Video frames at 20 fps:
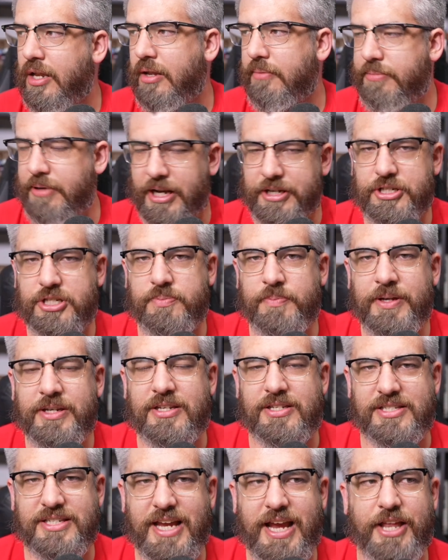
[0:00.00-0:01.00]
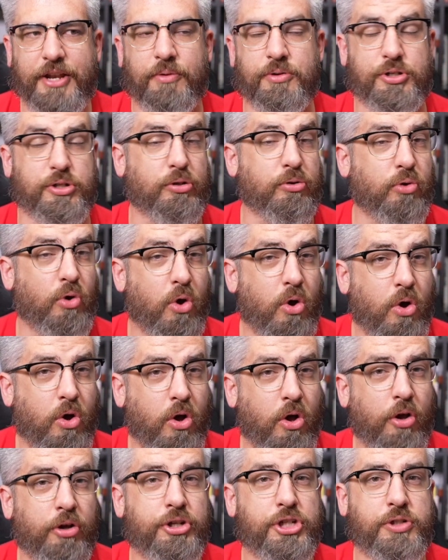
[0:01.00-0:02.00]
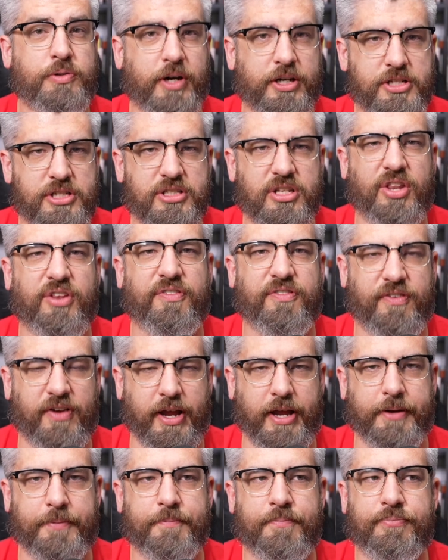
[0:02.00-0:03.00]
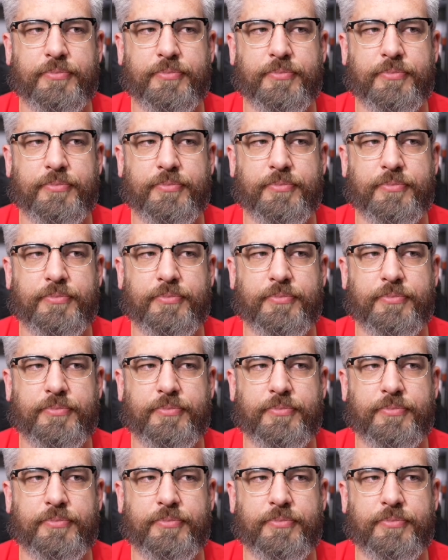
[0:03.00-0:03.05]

But I just mean to say there was long stretches of the fight.